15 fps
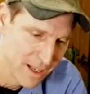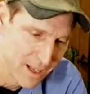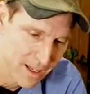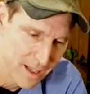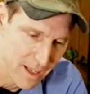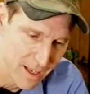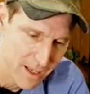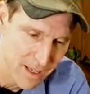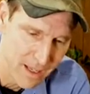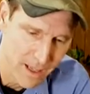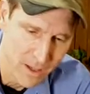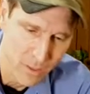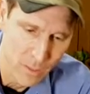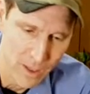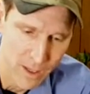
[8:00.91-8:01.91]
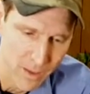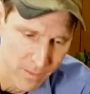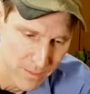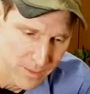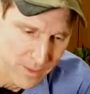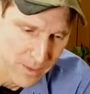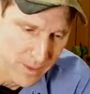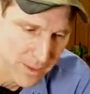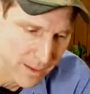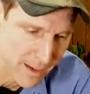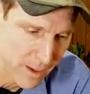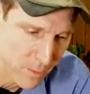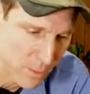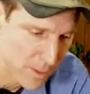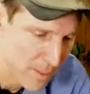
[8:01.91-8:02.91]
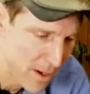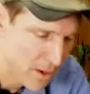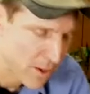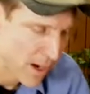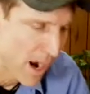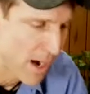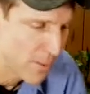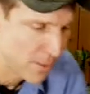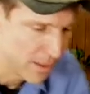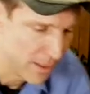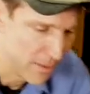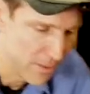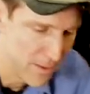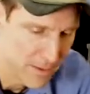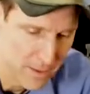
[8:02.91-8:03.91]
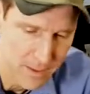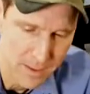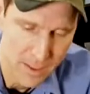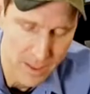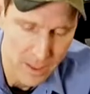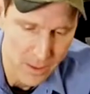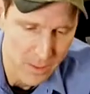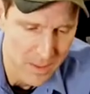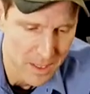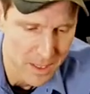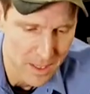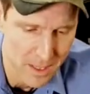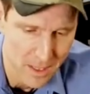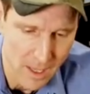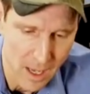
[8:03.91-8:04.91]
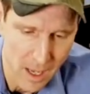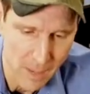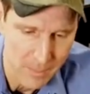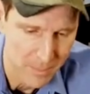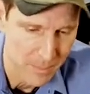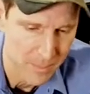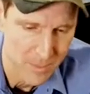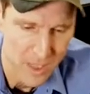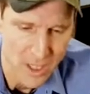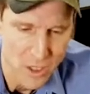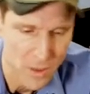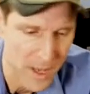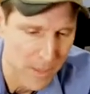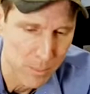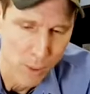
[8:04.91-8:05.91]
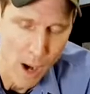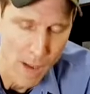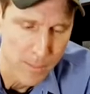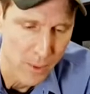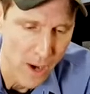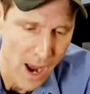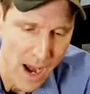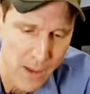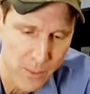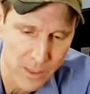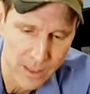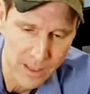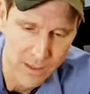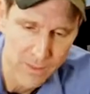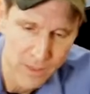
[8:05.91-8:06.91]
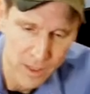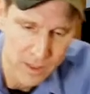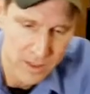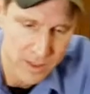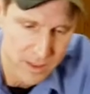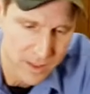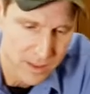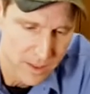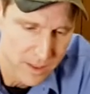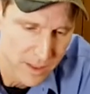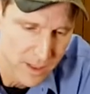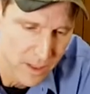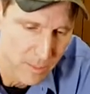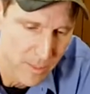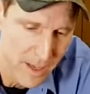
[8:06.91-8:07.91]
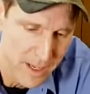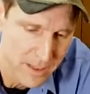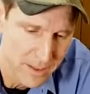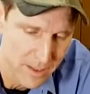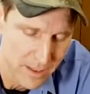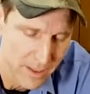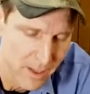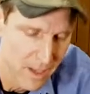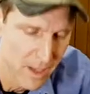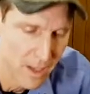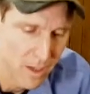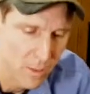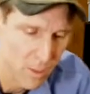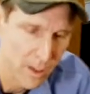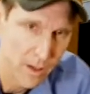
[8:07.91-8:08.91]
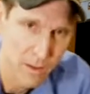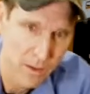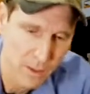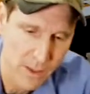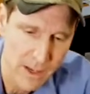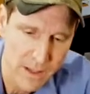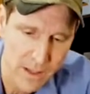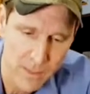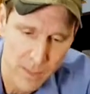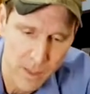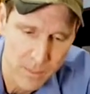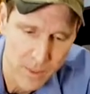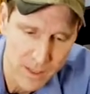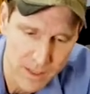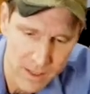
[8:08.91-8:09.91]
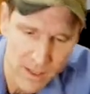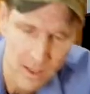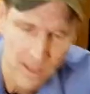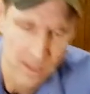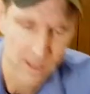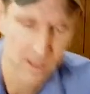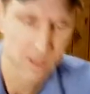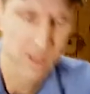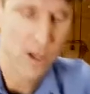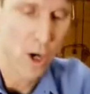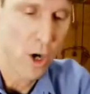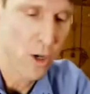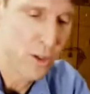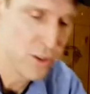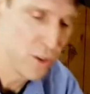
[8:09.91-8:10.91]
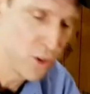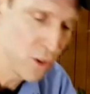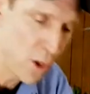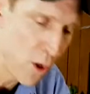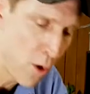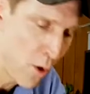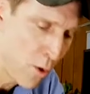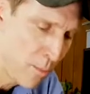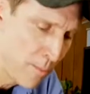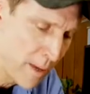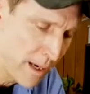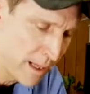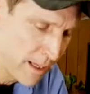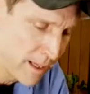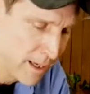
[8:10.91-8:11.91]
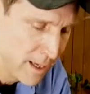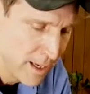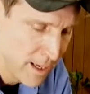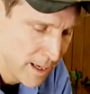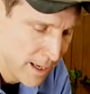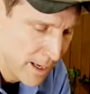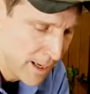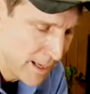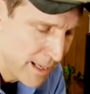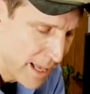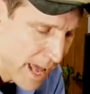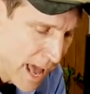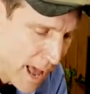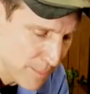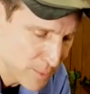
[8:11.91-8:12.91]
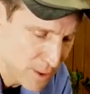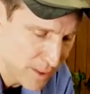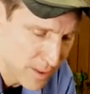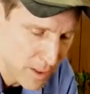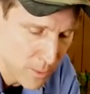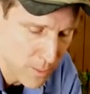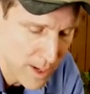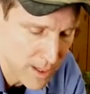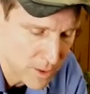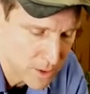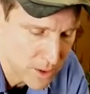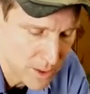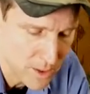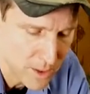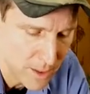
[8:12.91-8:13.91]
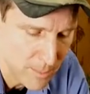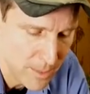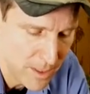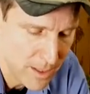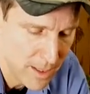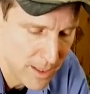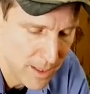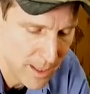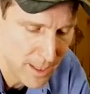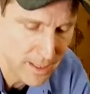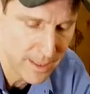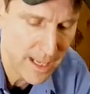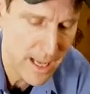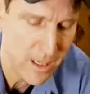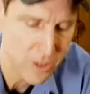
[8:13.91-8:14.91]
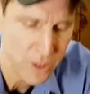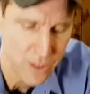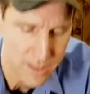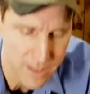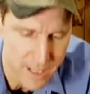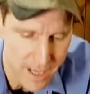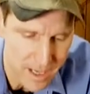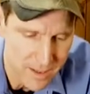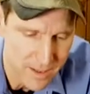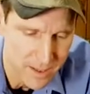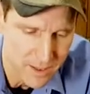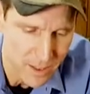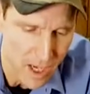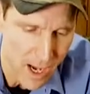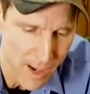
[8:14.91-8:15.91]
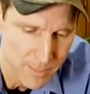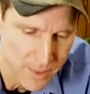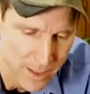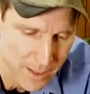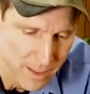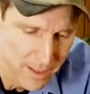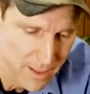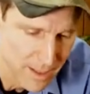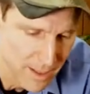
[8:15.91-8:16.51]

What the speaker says: okay, well, now what about your eye relief, you know? Can you get proper eye relief, because this is a single base here? Well, the great thing about Picatinny is there are so many gaps in their rail system. It allows you to take this optic